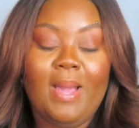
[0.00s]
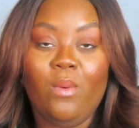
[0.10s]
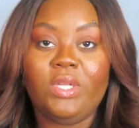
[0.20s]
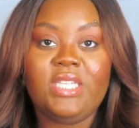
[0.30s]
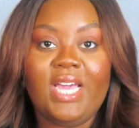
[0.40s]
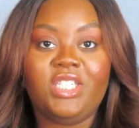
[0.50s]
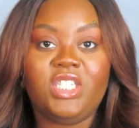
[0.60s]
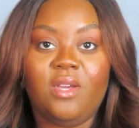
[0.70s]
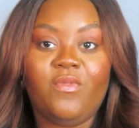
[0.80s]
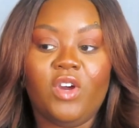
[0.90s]
I went to
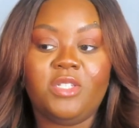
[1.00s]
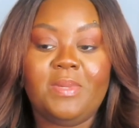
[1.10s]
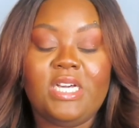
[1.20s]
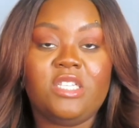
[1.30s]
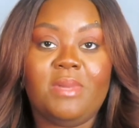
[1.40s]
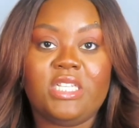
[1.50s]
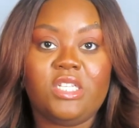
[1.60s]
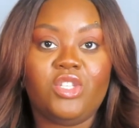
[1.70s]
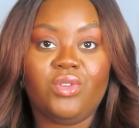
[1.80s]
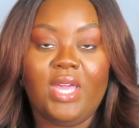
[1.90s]
H&M first because my
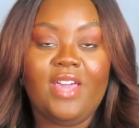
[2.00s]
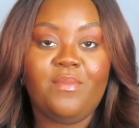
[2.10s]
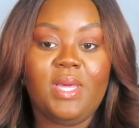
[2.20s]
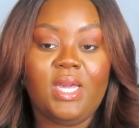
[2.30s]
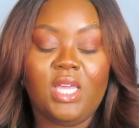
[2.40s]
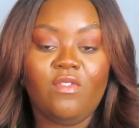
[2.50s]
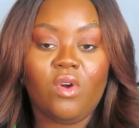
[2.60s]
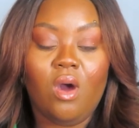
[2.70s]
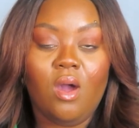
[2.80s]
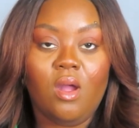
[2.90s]
sister gave me a gift
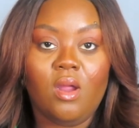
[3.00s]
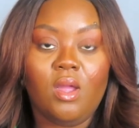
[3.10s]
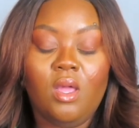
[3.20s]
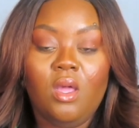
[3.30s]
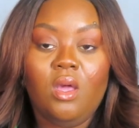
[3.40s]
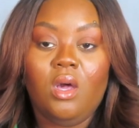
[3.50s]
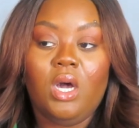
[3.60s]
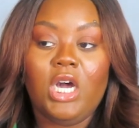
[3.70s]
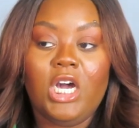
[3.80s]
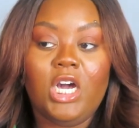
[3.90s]
card
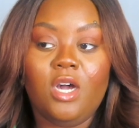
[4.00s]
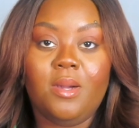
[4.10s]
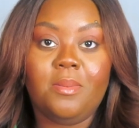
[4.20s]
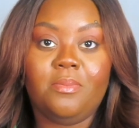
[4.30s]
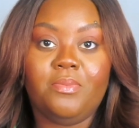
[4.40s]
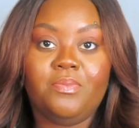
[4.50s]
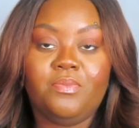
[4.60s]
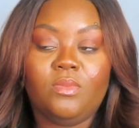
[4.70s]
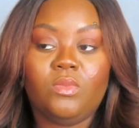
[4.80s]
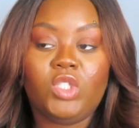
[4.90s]
to
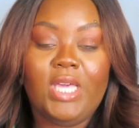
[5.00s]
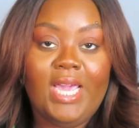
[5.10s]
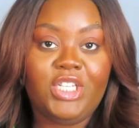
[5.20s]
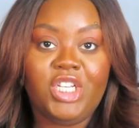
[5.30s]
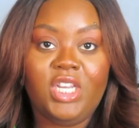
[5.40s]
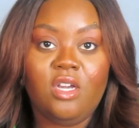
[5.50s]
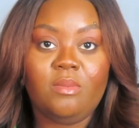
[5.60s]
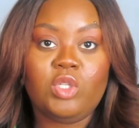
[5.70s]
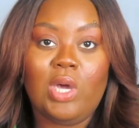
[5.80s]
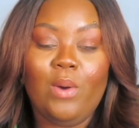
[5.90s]

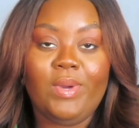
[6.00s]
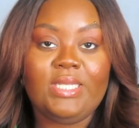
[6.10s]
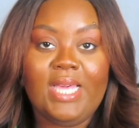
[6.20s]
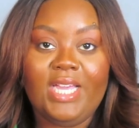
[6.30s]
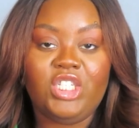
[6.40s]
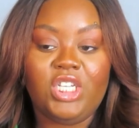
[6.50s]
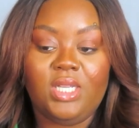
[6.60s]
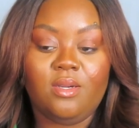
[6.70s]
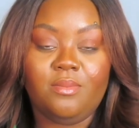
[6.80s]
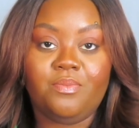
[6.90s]
H&M. So I went to
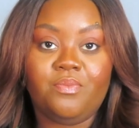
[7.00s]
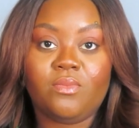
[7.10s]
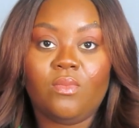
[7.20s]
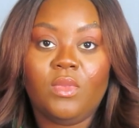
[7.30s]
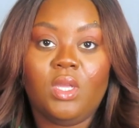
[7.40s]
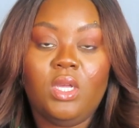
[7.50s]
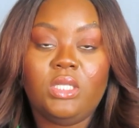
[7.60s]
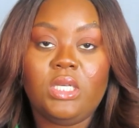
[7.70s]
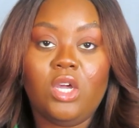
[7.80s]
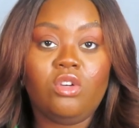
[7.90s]
H&M
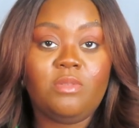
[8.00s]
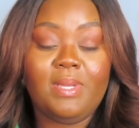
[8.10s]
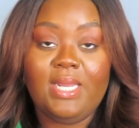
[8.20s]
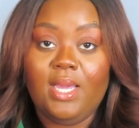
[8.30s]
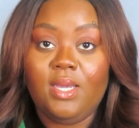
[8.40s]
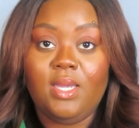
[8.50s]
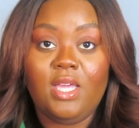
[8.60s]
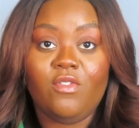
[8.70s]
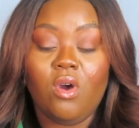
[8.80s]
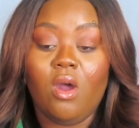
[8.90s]
to go spend that good
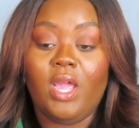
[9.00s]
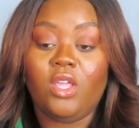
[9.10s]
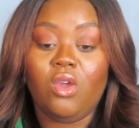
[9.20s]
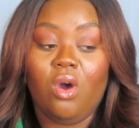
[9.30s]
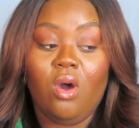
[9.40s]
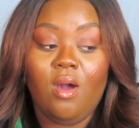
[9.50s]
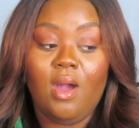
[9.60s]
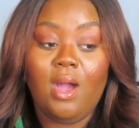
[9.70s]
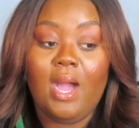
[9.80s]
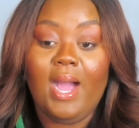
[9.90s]
gift card, and
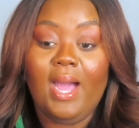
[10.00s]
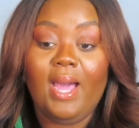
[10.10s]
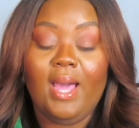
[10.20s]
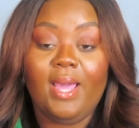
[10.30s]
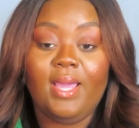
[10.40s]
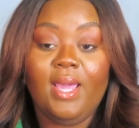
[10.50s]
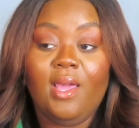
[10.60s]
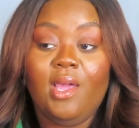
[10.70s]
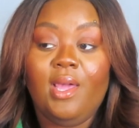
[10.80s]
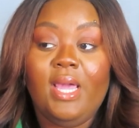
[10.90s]
y'all, I
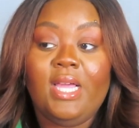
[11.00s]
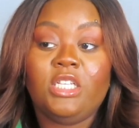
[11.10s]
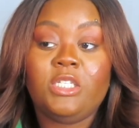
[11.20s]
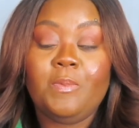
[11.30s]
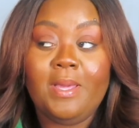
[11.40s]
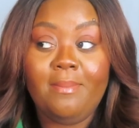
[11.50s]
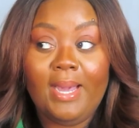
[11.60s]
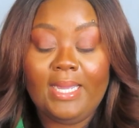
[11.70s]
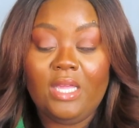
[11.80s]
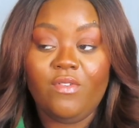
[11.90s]
spent
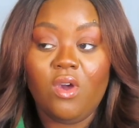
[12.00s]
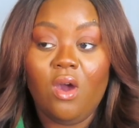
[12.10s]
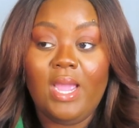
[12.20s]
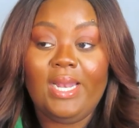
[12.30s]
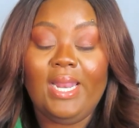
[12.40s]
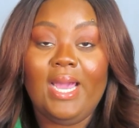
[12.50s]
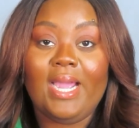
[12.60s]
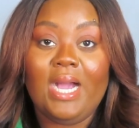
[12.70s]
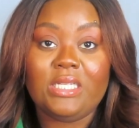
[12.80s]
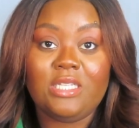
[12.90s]
my gift card, and then I
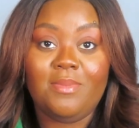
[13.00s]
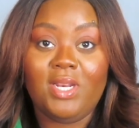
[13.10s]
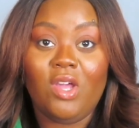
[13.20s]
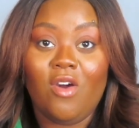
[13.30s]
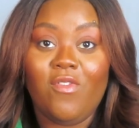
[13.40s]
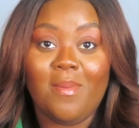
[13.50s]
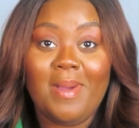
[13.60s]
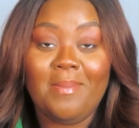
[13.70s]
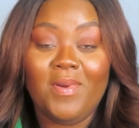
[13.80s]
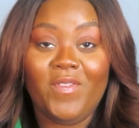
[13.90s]
got some money off for
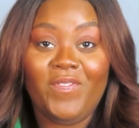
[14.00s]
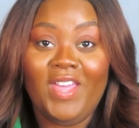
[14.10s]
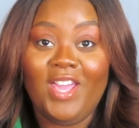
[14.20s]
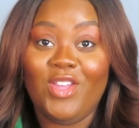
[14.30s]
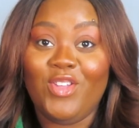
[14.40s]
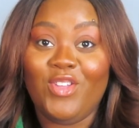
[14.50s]
my birthday.